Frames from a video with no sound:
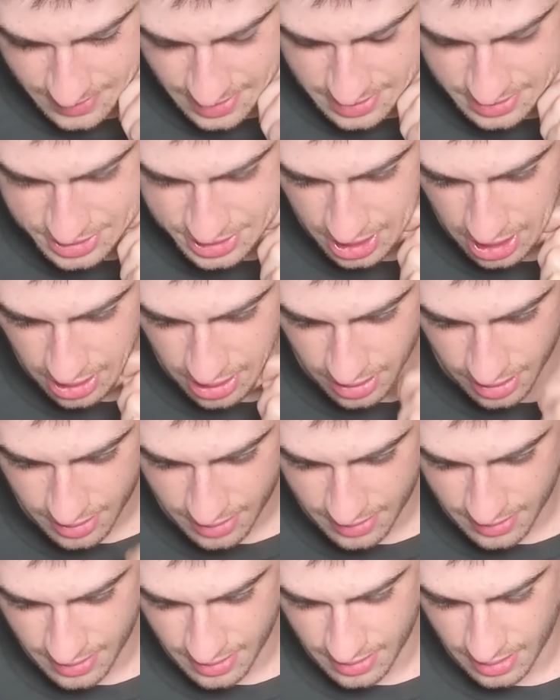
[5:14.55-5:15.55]
So
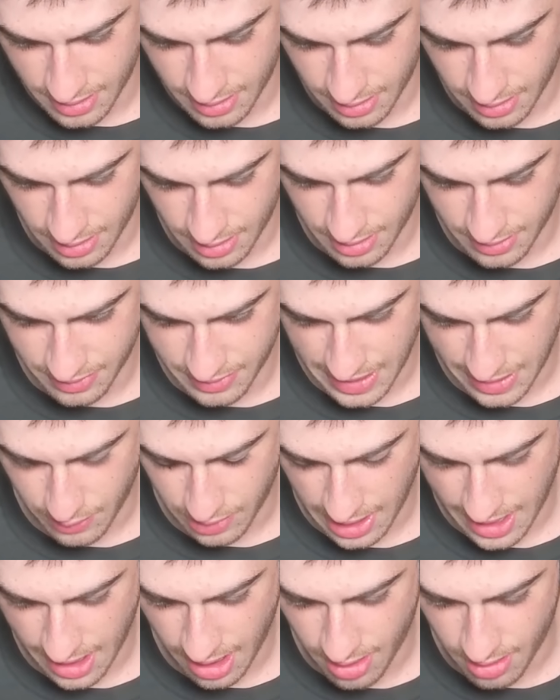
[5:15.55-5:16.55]
they were
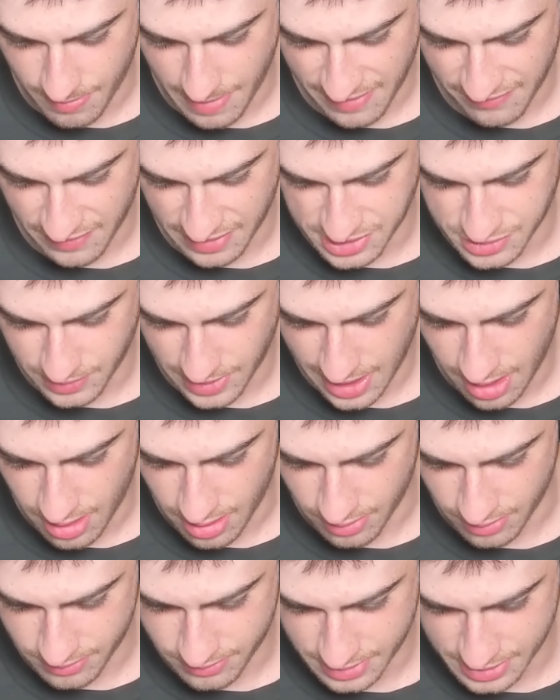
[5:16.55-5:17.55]
like, oh, my friends were like,
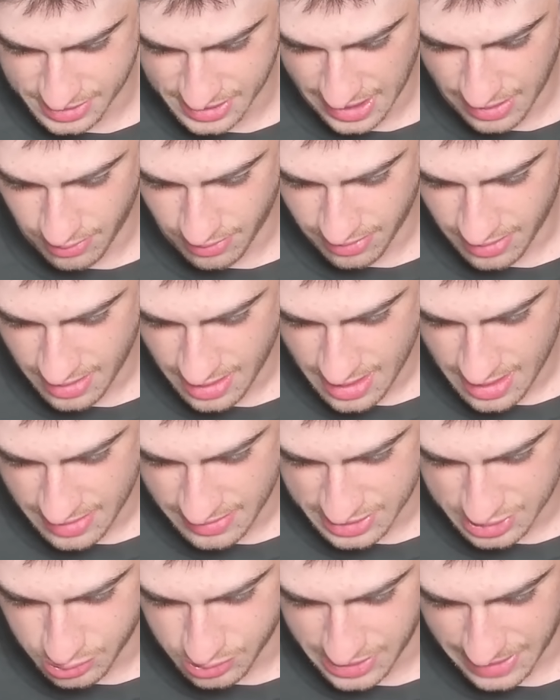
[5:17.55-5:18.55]
oh, because
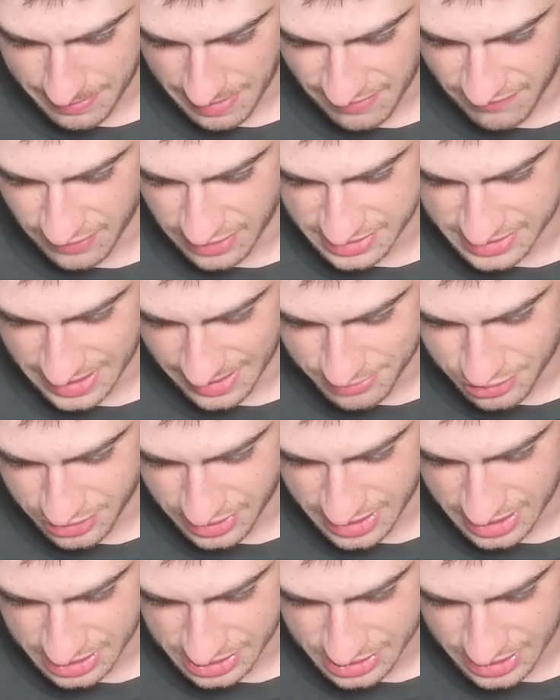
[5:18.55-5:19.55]
this was like my first time
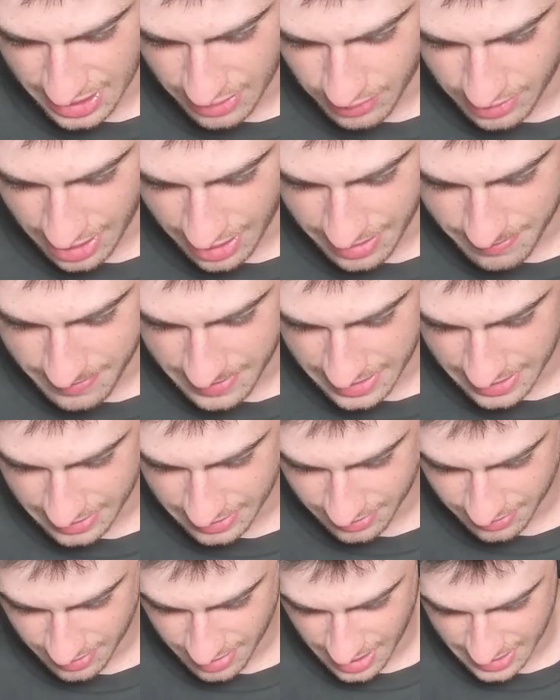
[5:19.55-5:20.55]
drinking. So they were kind of
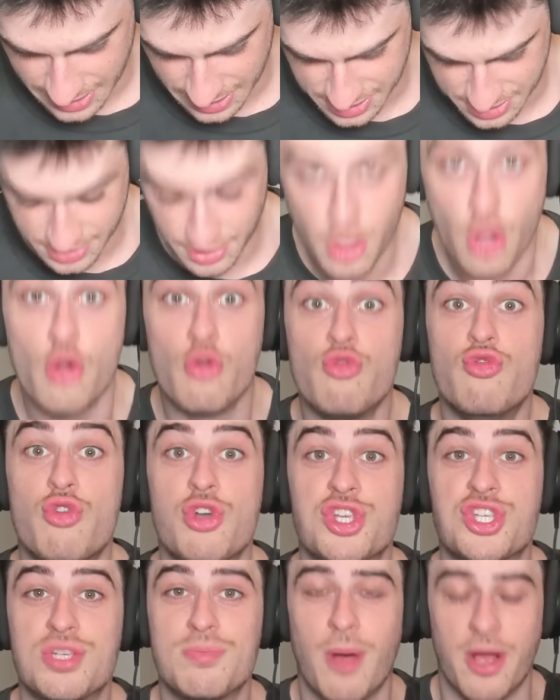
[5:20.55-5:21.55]
being, I guess,
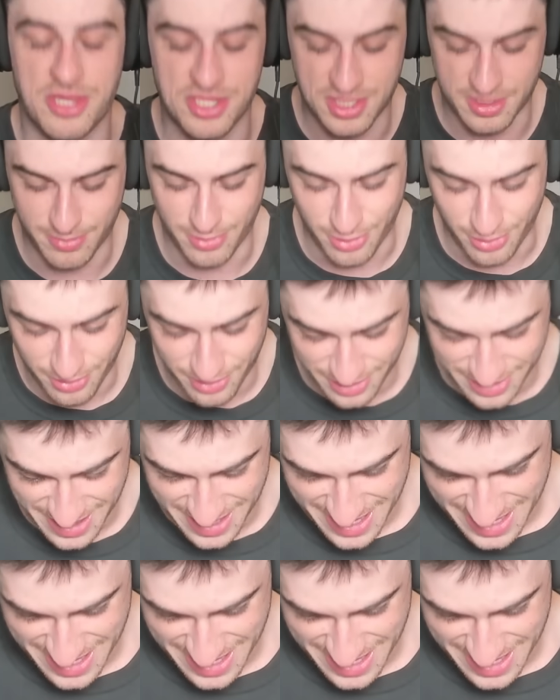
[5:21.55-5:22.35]
responsible.